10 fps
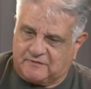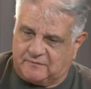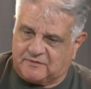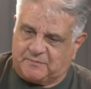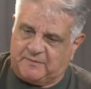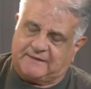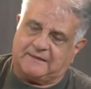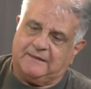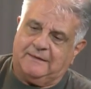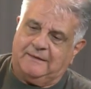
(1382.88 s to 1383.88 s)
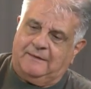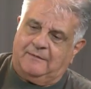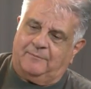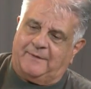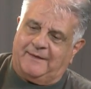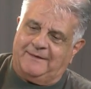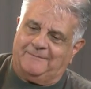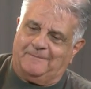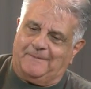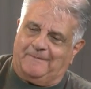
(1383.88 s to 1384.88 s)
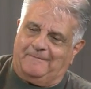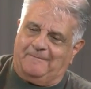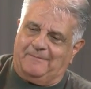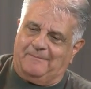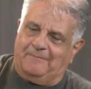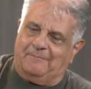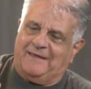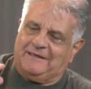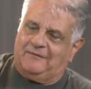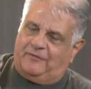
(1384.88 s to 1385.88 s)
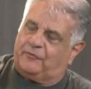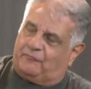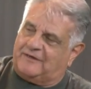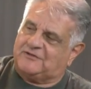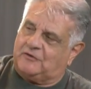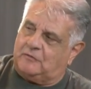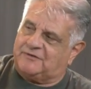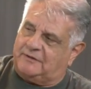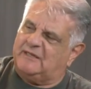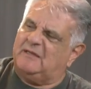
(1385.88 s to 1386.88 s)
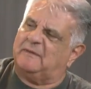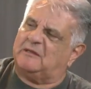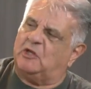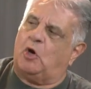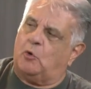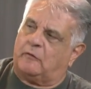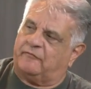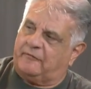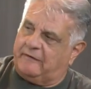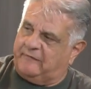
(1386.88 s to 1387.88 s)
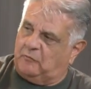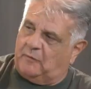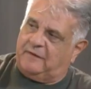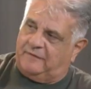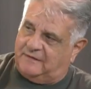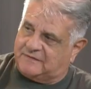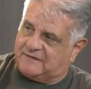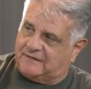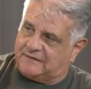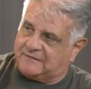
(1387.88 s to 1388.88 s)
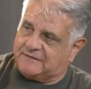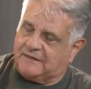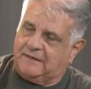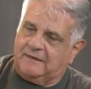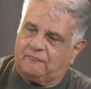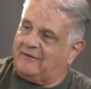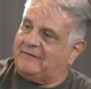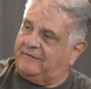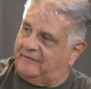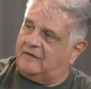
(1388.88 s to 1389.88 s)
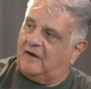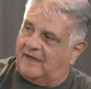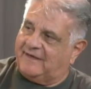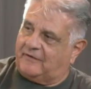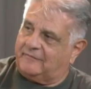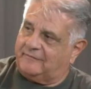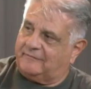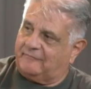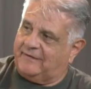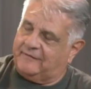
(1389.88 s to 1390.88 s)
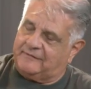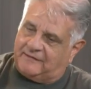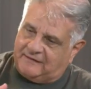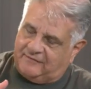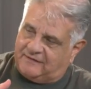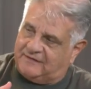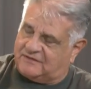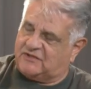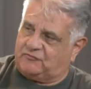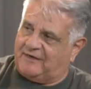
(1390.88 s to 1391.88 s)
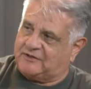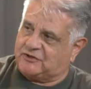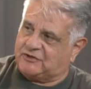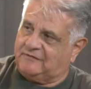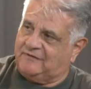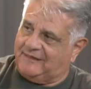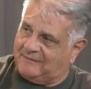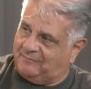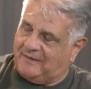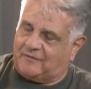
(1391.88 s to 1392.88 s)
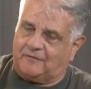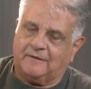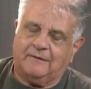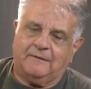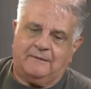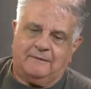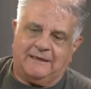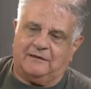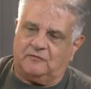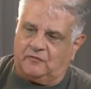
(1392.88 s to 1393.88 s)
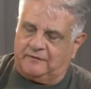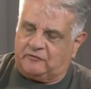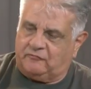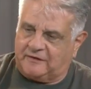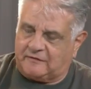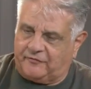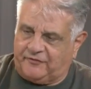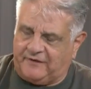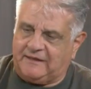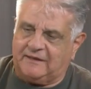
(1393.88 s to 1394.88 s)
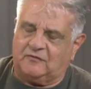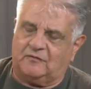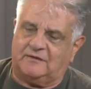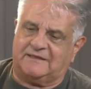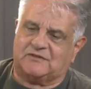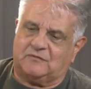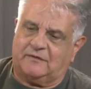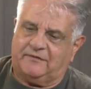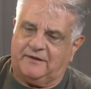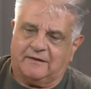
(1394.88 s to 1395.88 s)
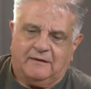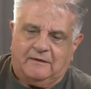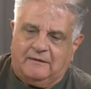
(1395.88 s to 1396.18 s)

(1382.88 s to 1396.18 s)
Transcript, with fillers: so to speak, by making the thresholds a little bit lower for every one of these things rather than higher, rather than letting the kids stretch to get better and learning critical thinking and all that sort of thing.